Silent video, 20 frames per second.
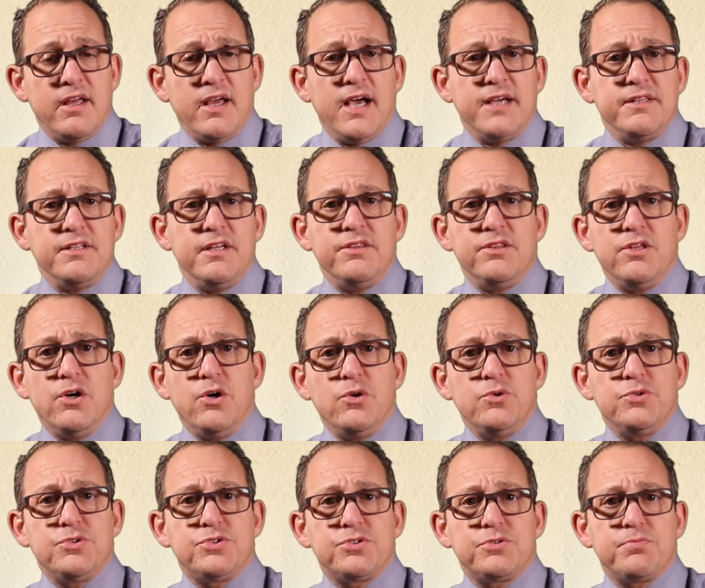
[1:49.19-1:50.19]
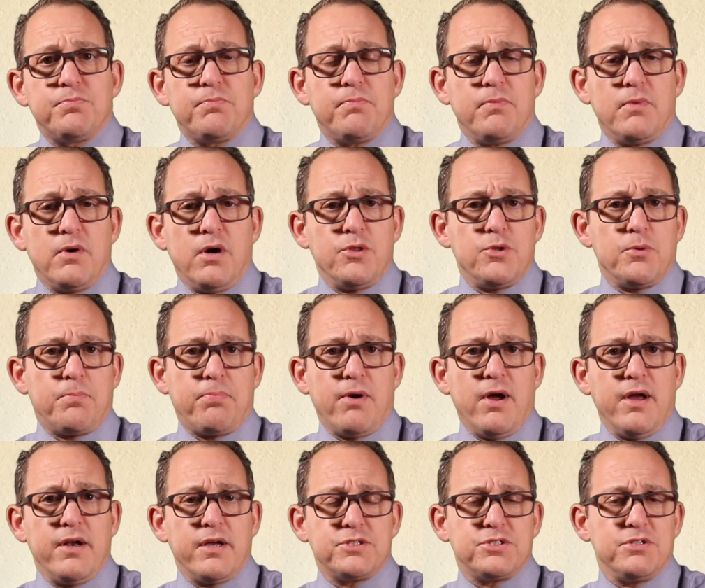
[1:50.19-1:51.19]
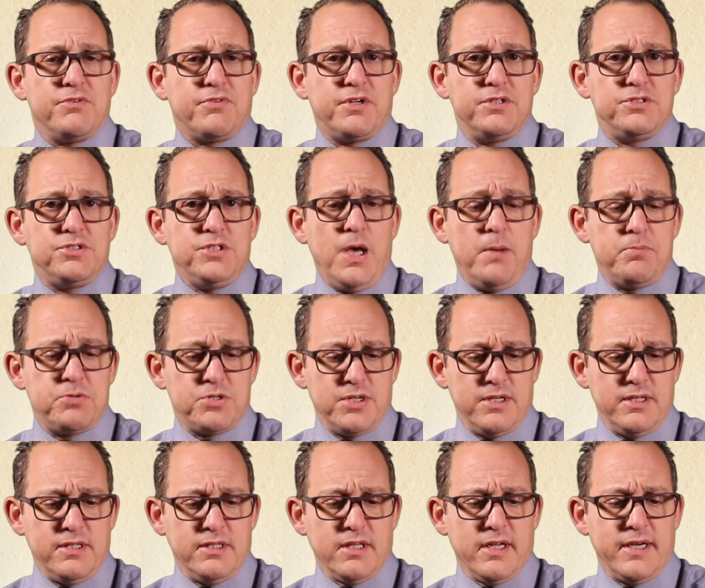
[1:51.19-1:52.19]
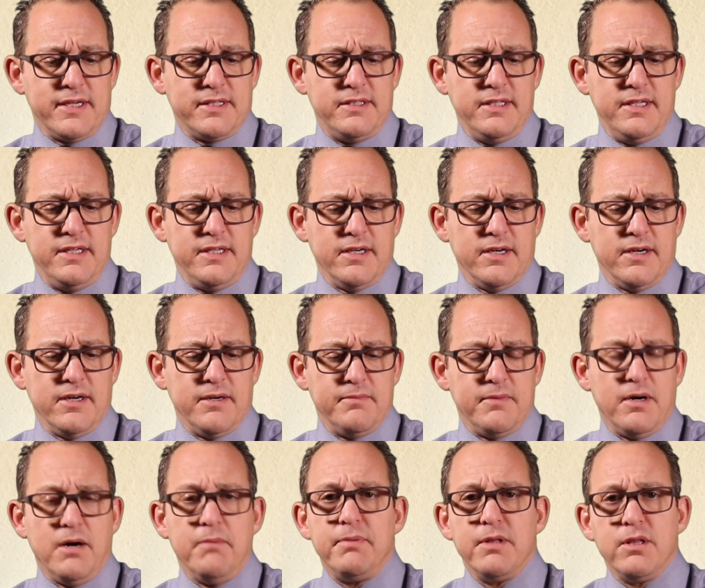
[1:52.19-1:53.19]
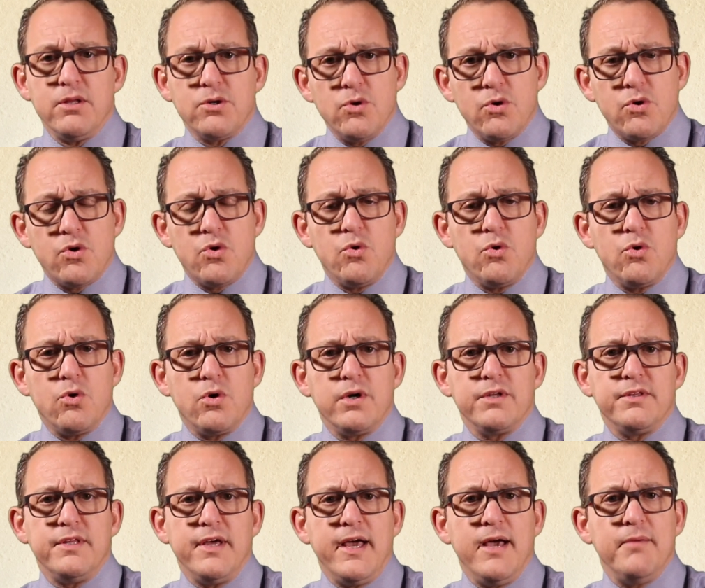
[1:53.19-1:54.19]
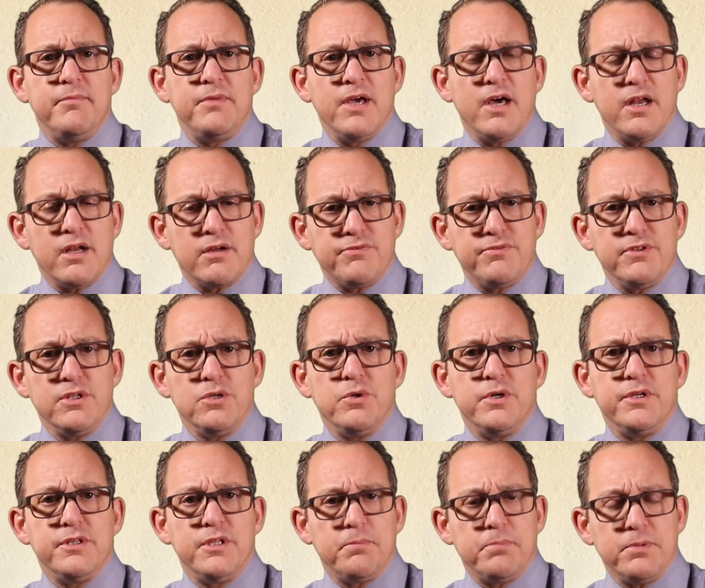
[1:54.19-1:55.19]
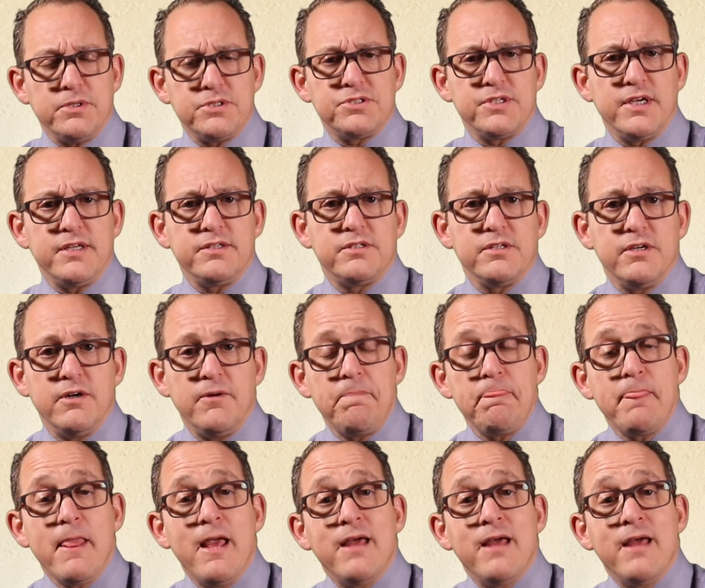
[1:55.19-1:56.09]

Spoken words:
and then those other products of conception, like the umbilical cord, the amniotic fluid, the placenta,